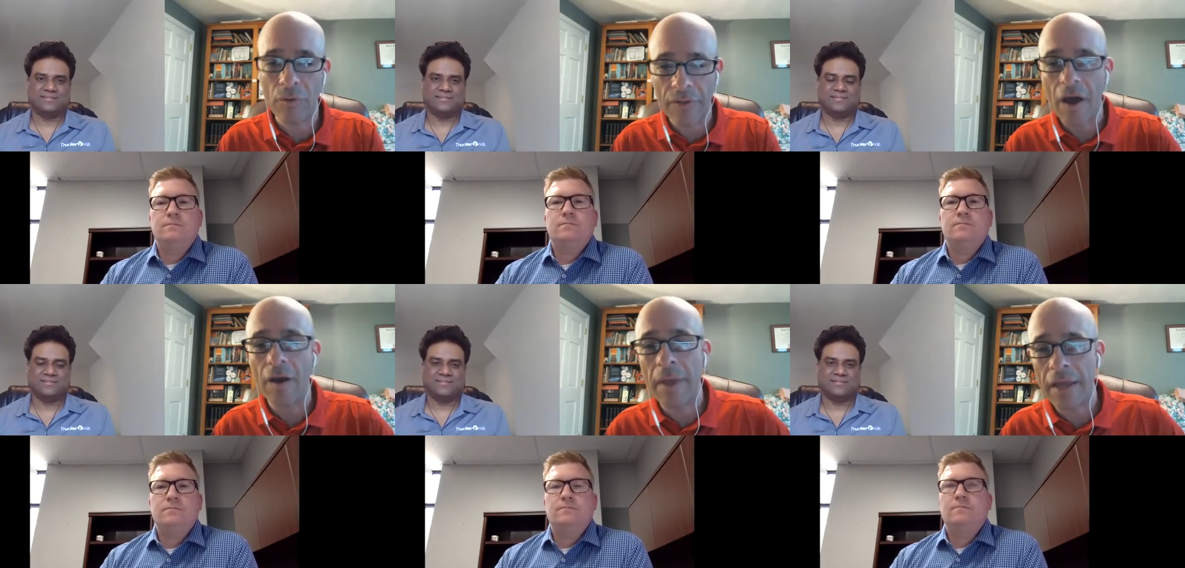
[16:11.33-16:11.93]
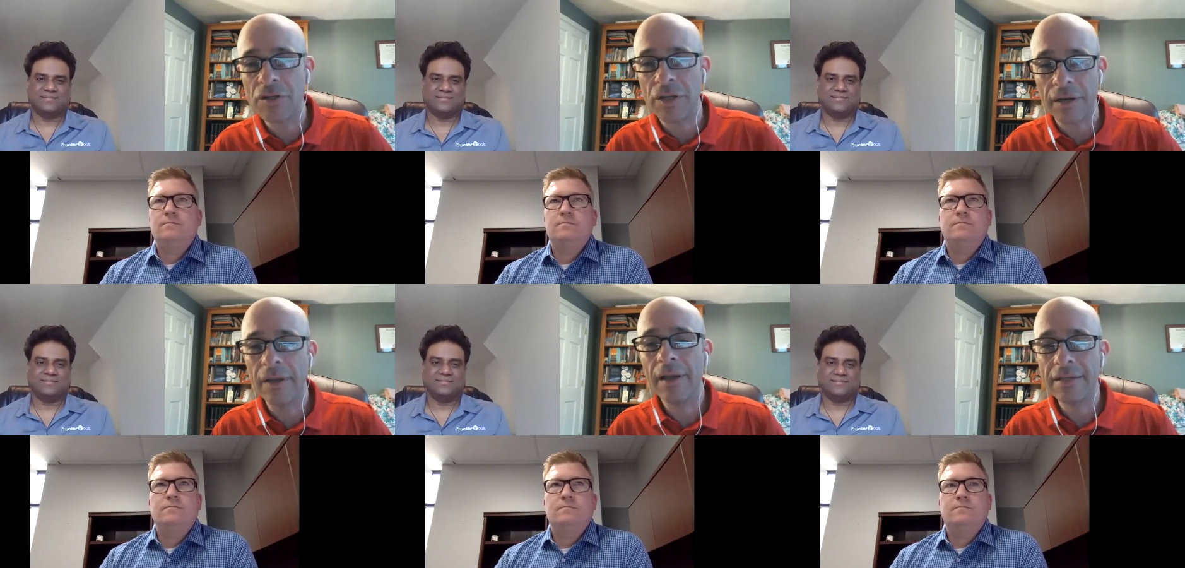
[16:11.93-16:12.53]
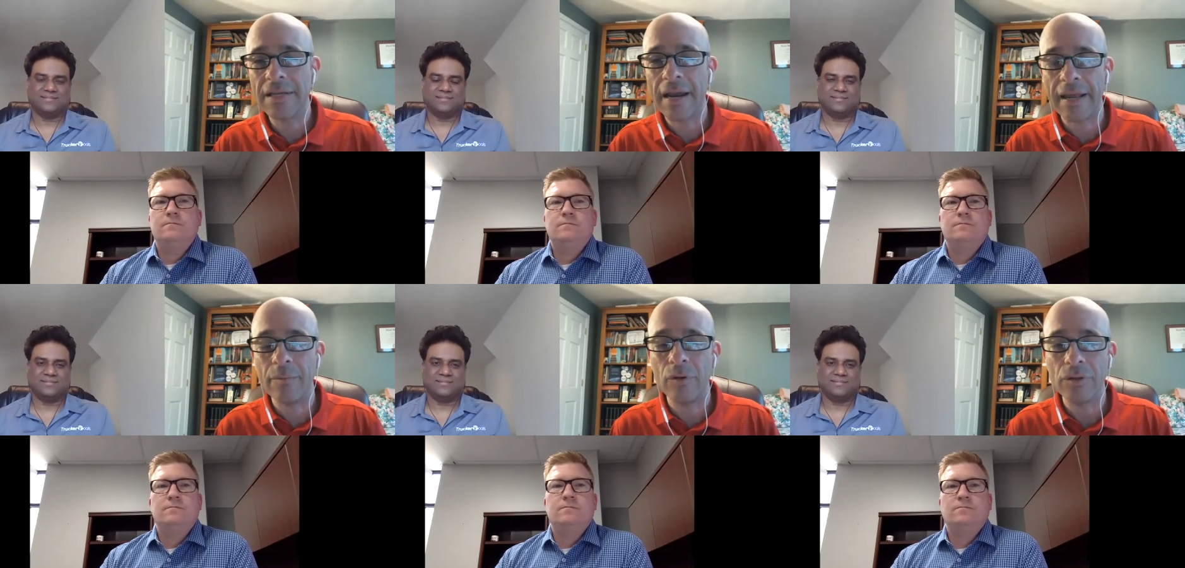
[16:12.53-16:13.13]
Speaker 1: when the automation is not
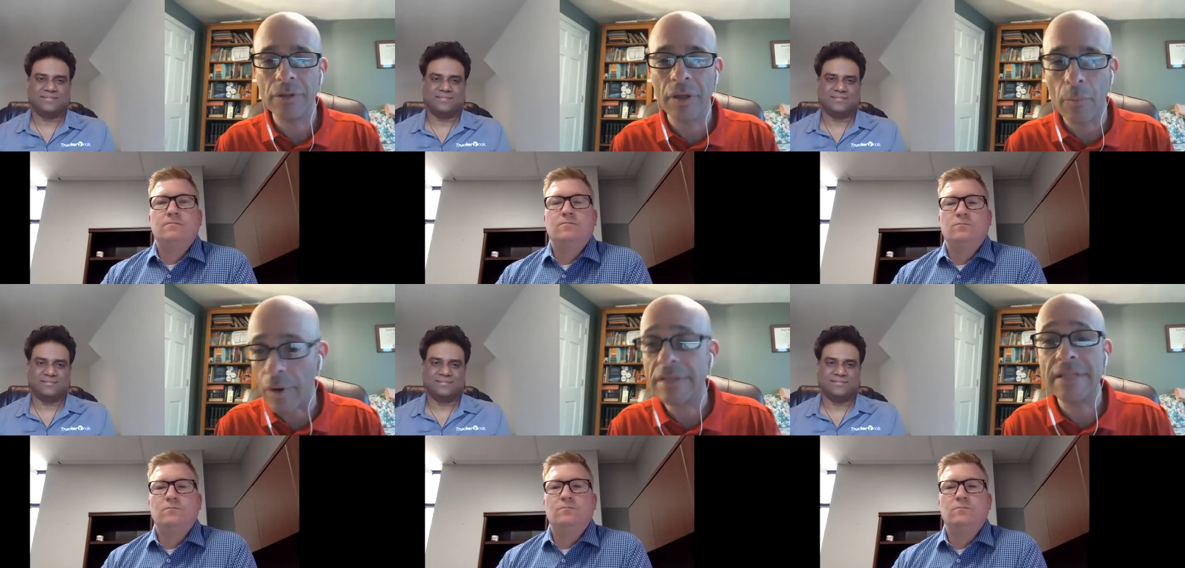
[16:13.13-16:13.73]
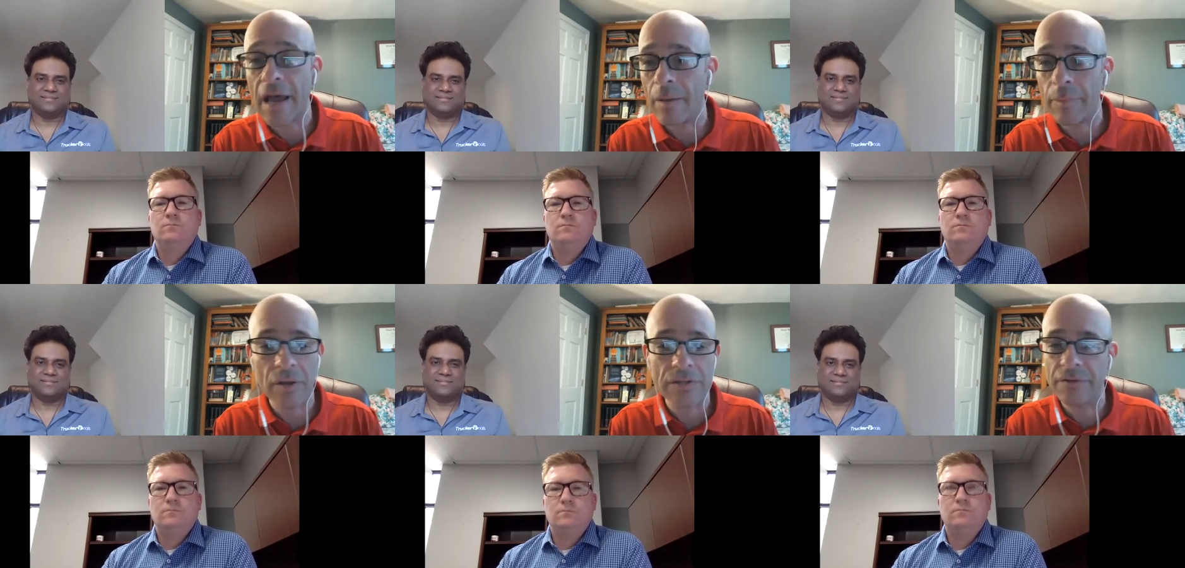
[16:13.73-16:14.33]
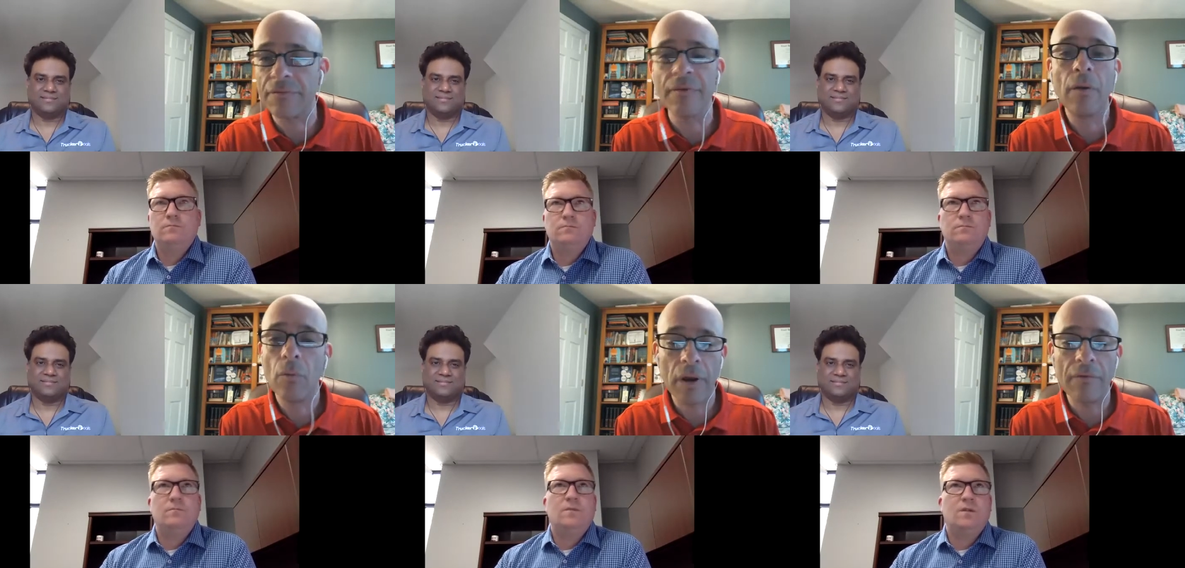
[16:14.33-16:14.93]
able, you know, breaks down because of
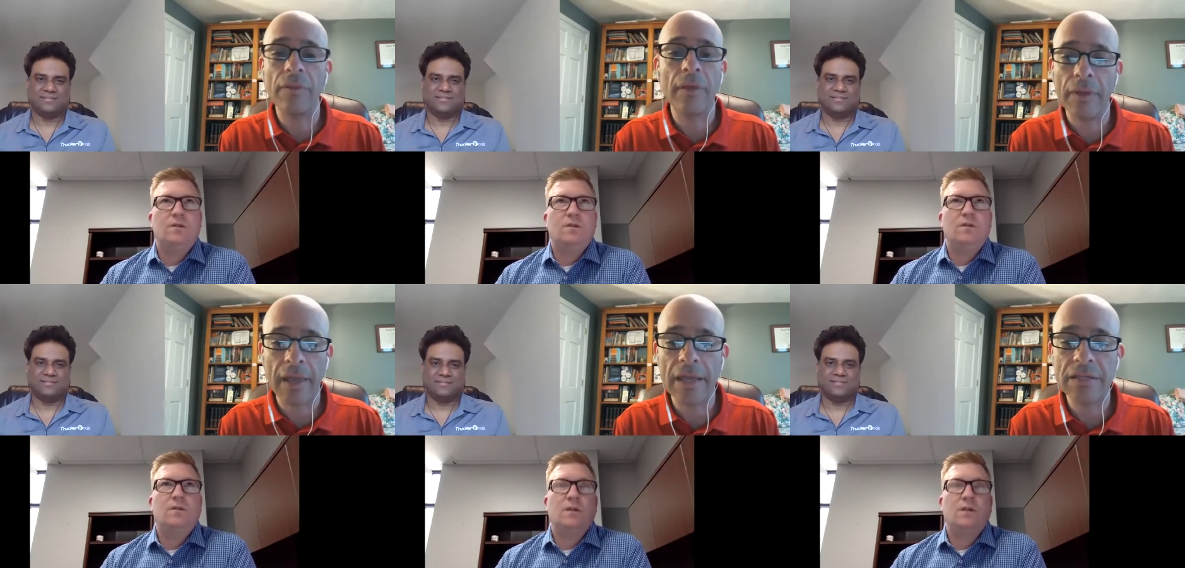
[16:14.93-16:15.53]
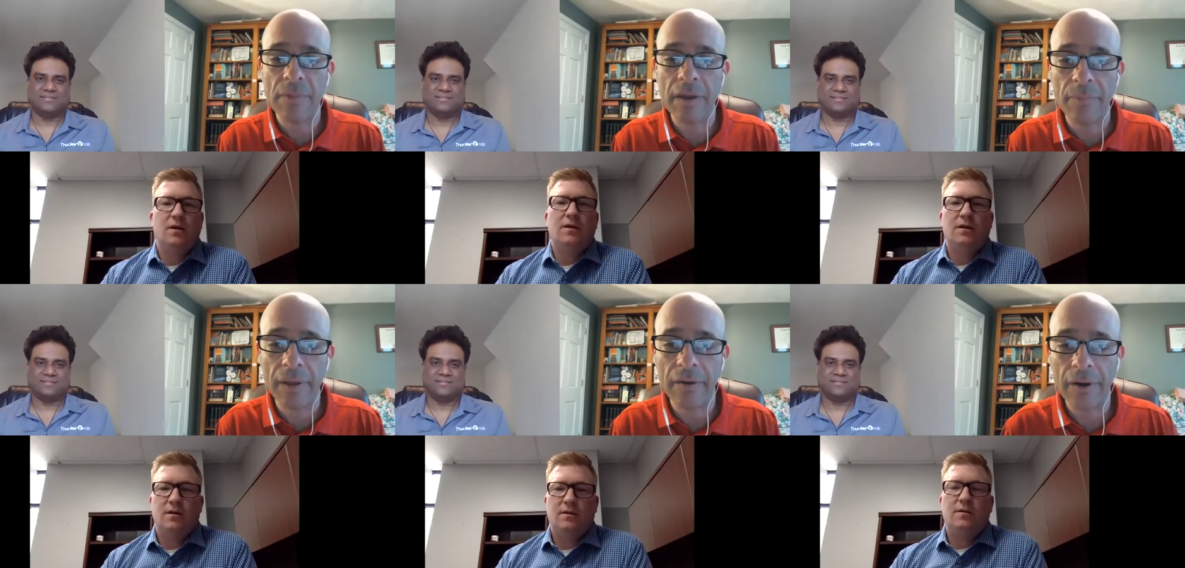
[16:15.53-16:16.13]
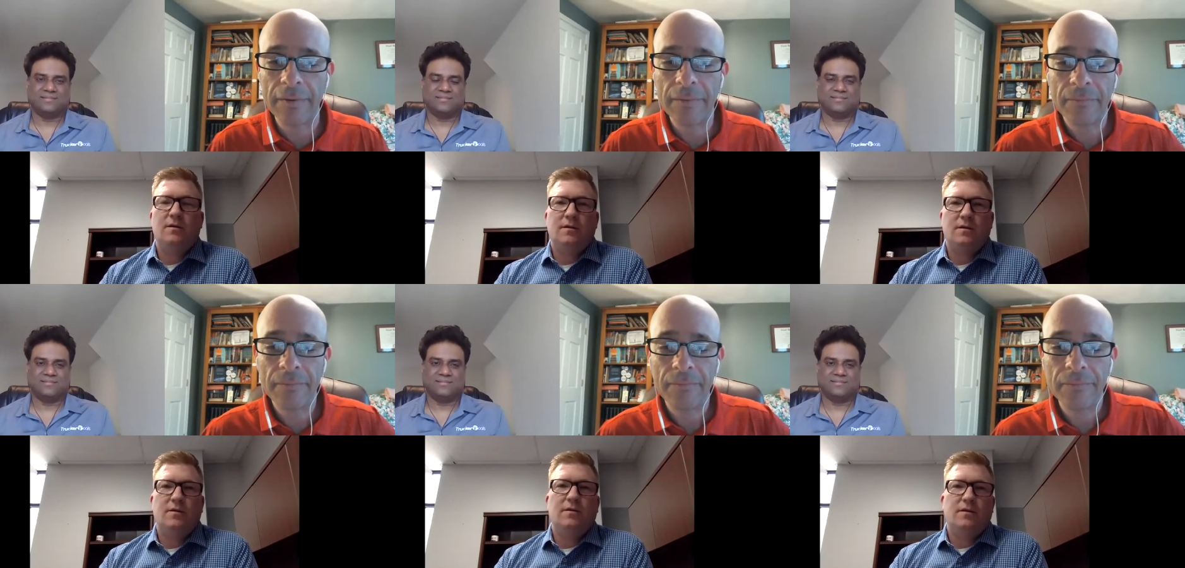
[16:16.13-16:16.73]
whatever
Speaker 2: the, the case might be, right?
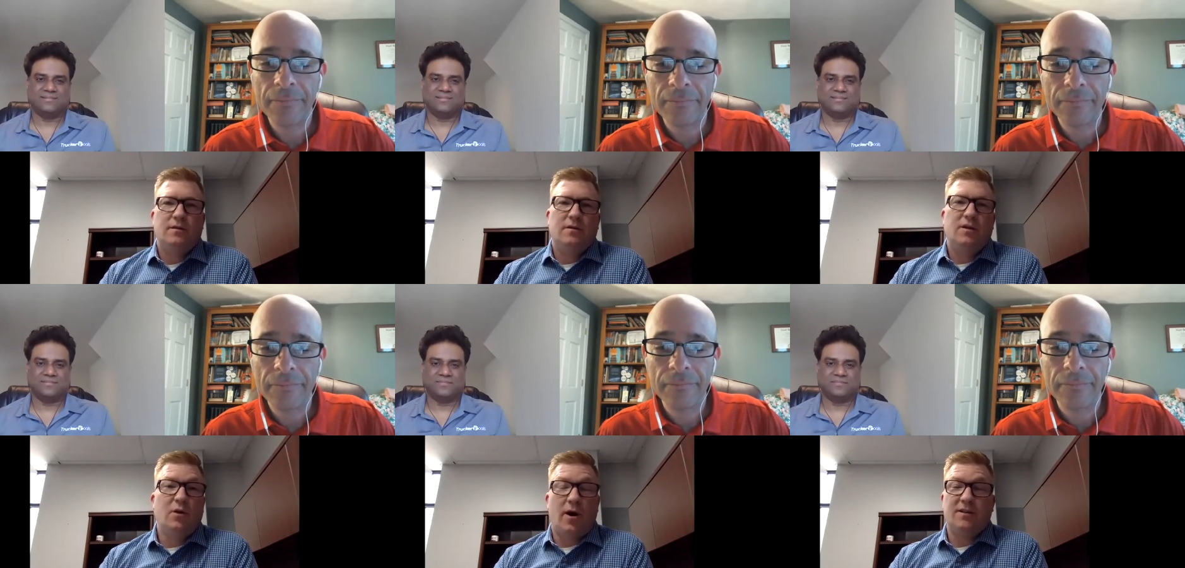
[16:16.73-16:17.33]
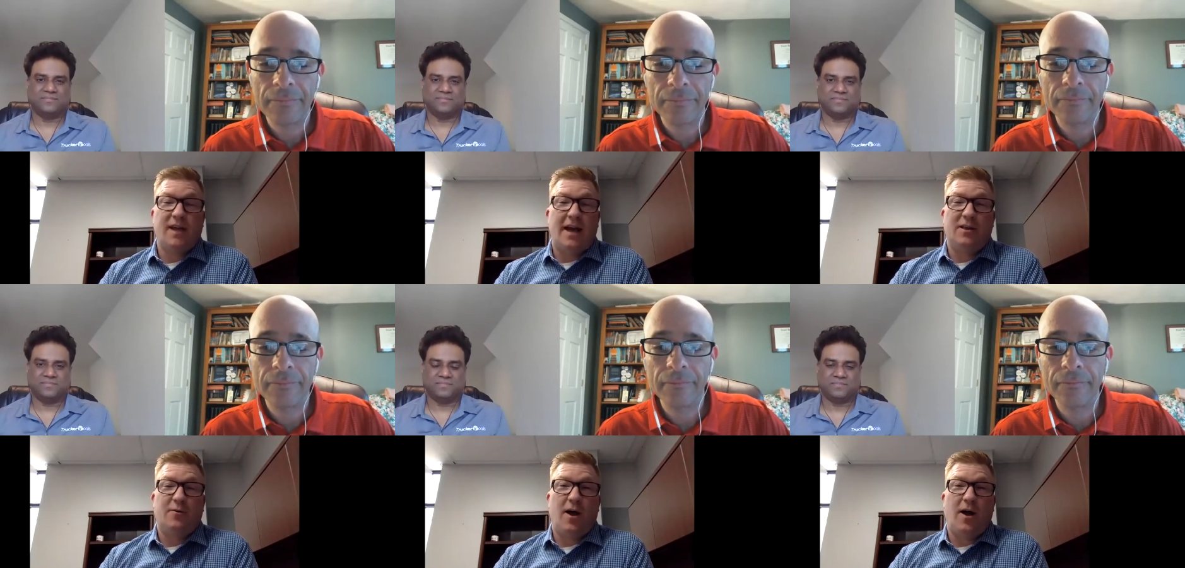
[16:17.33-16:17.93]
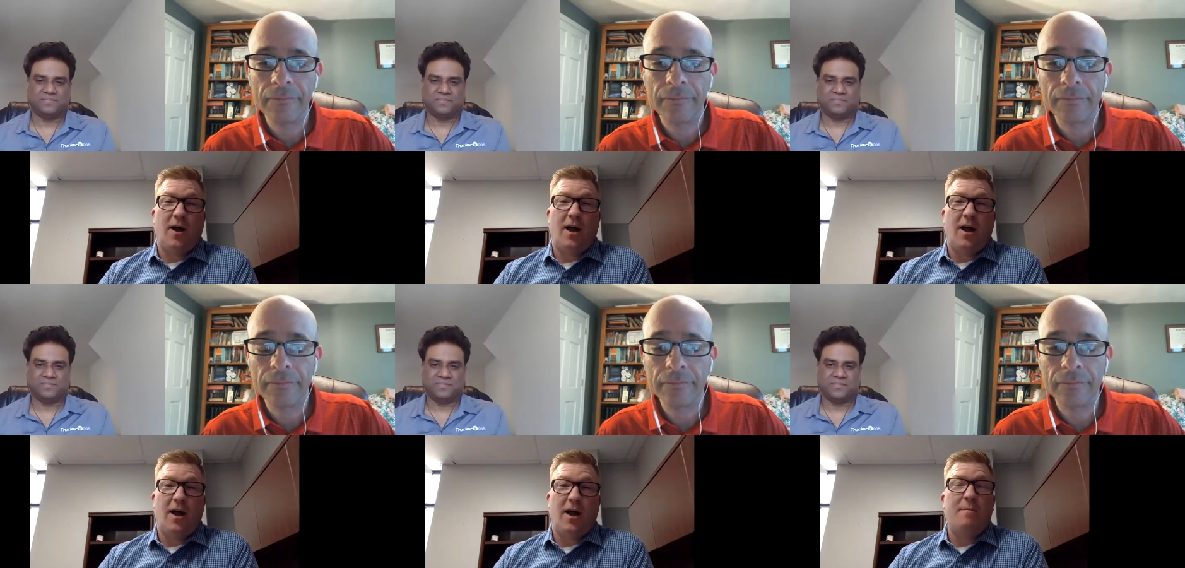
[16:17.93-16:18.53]
You are exactly right. I mean,
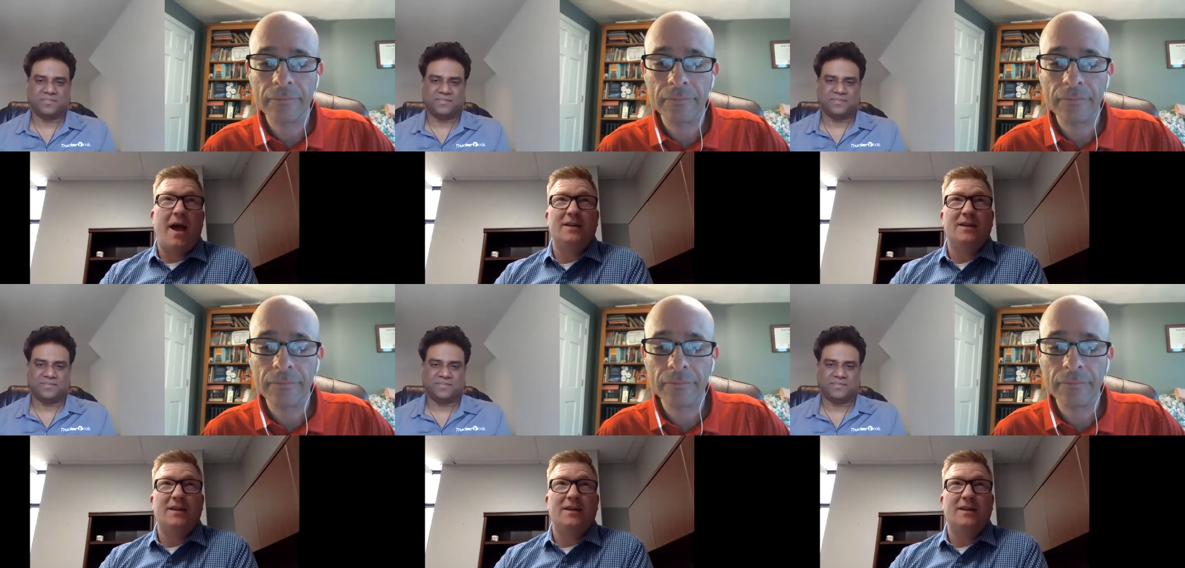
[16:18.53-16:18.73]
managing by